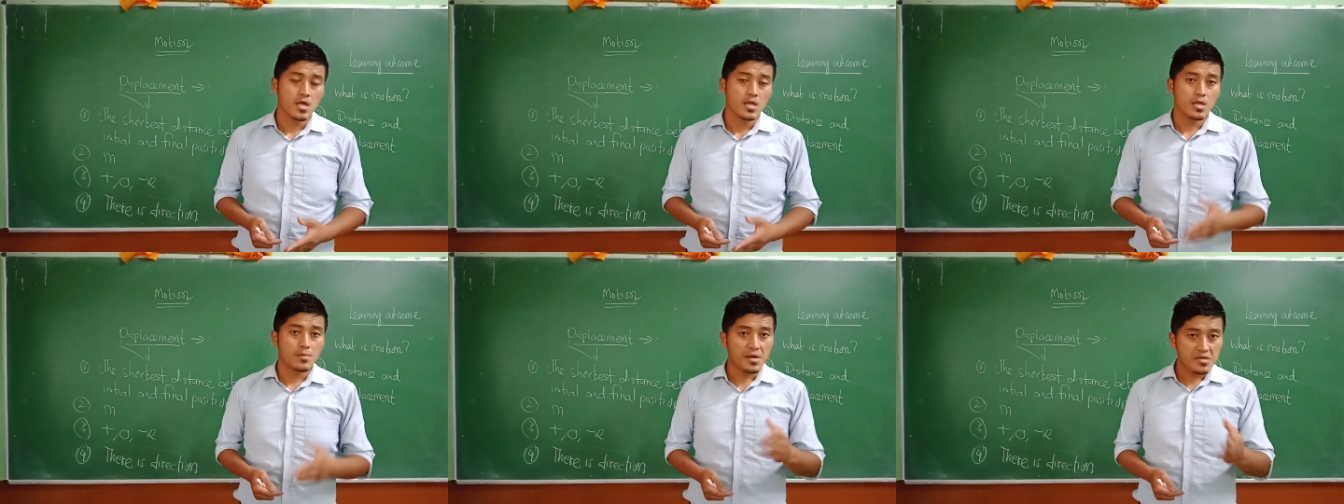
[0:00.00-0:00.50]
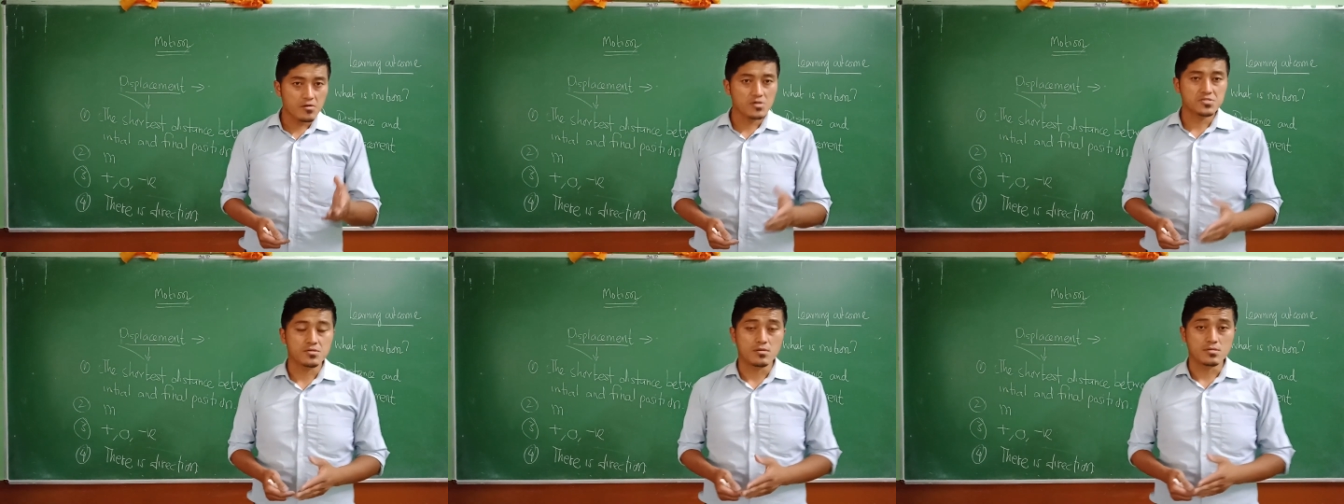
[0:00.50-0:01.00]
Now my
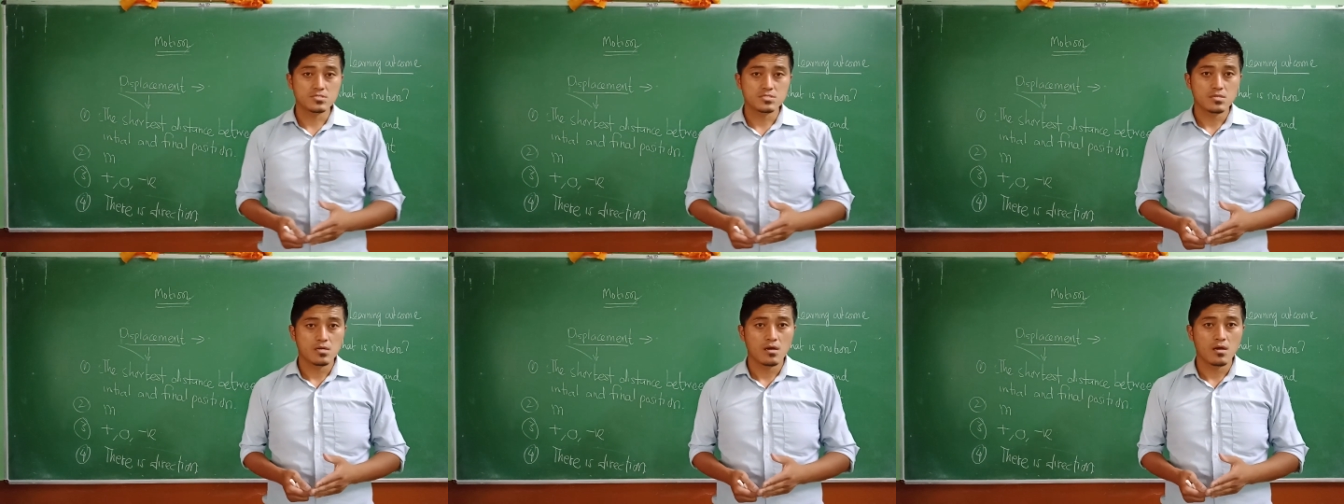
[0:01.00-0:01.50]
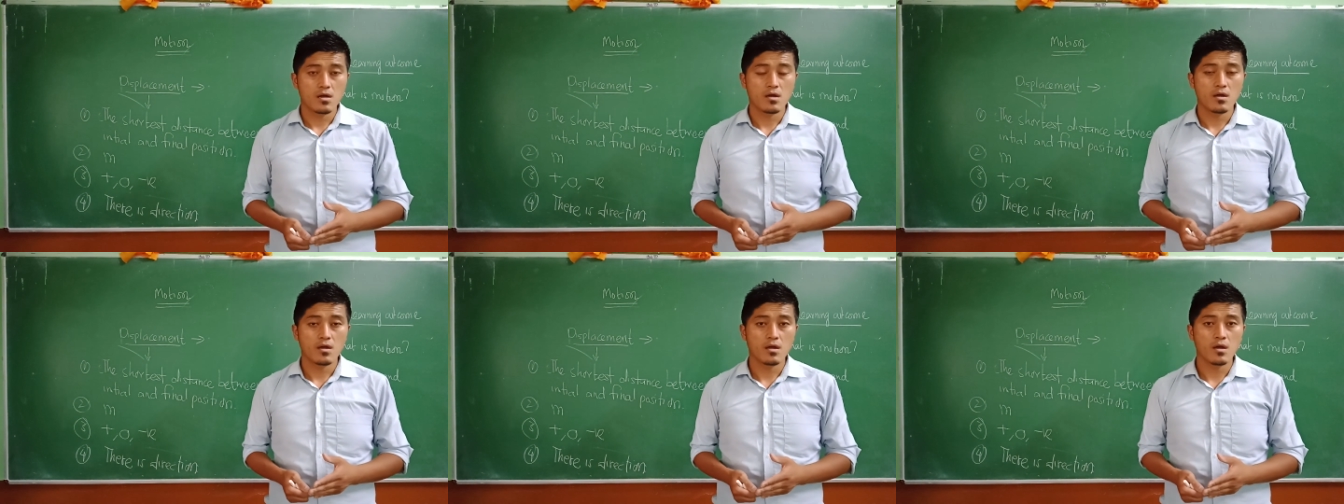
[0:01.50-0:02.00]
question is,
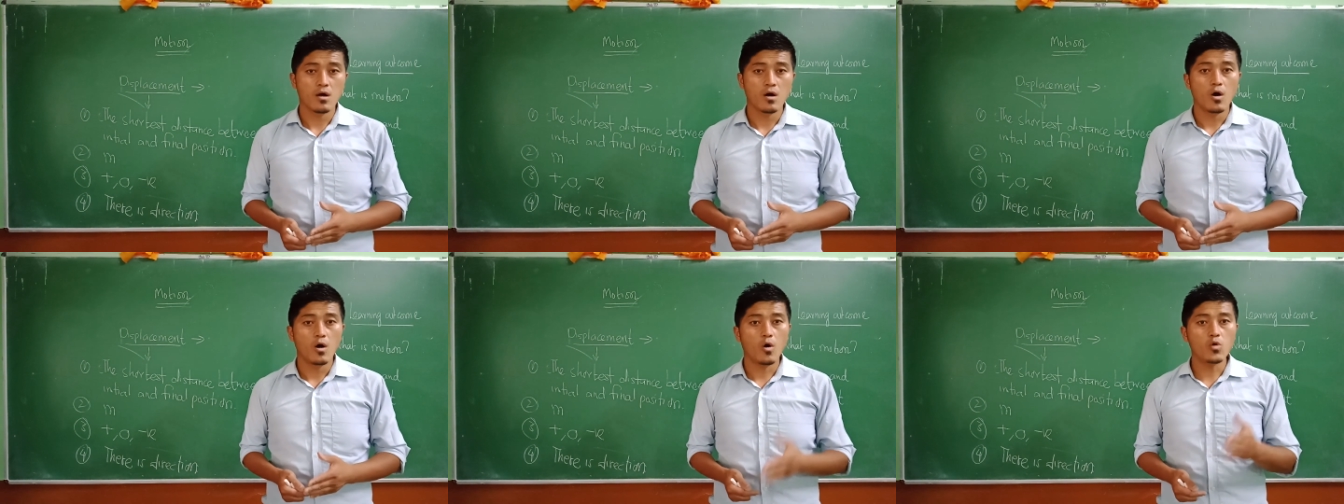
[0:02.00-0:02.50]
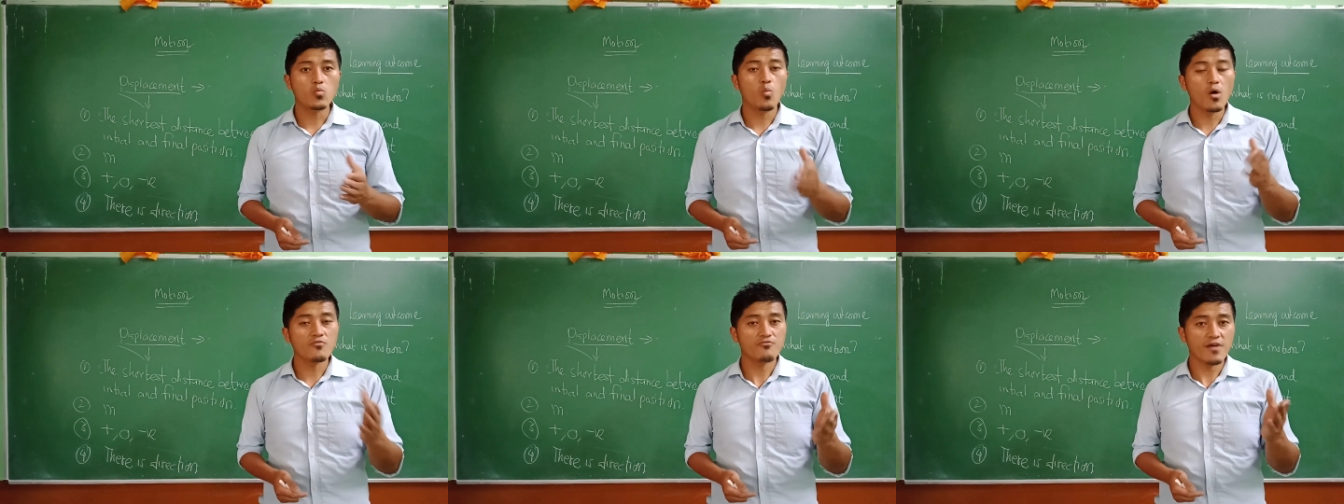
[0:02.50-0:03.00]
on
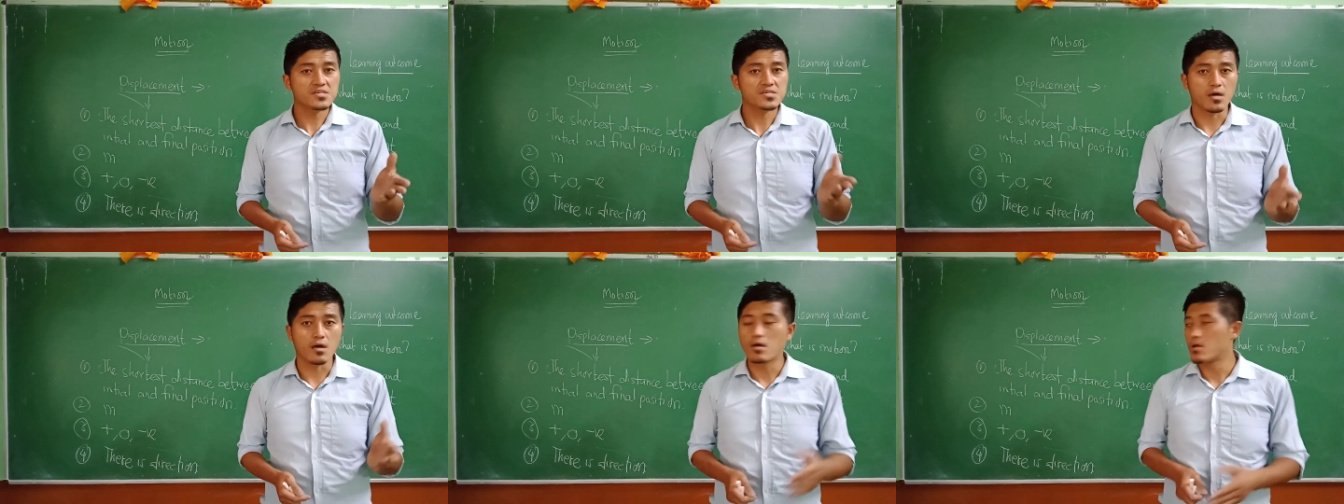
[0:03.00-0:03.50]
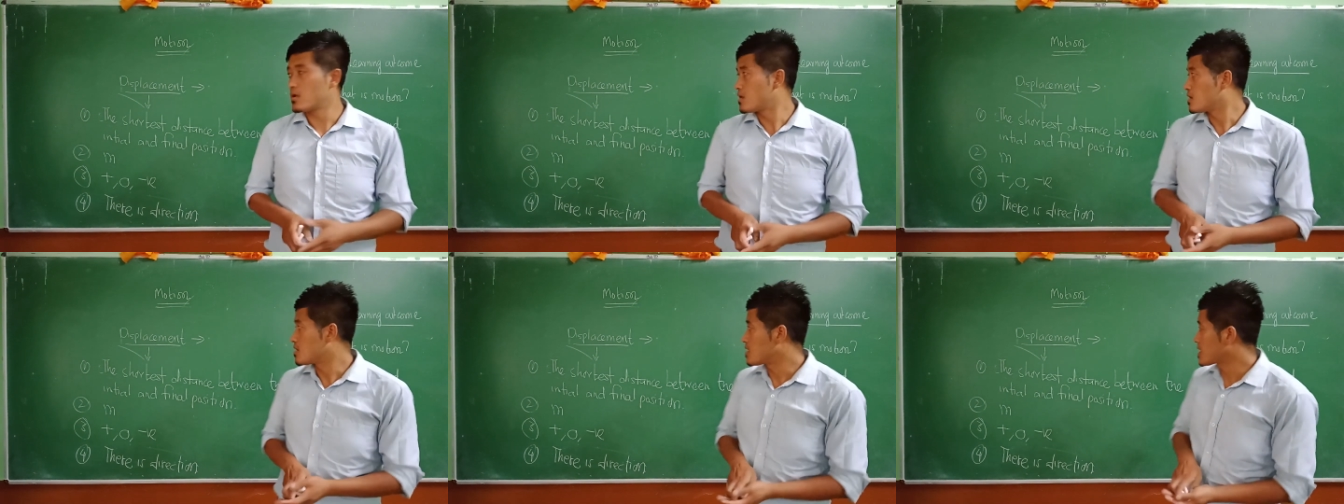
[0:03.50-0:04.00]
what factor,
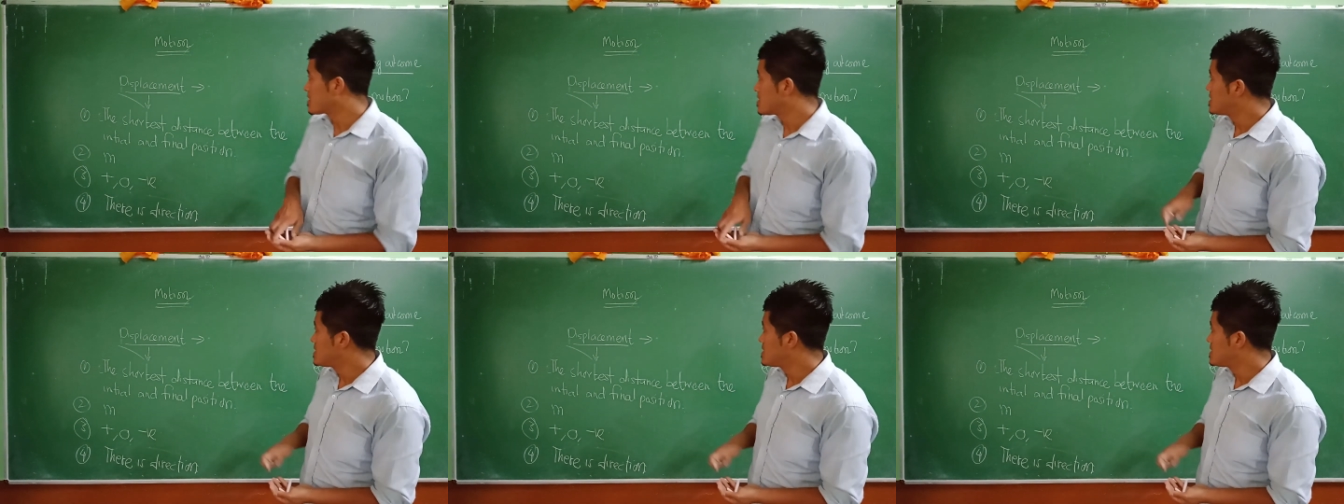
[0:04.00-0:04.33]
like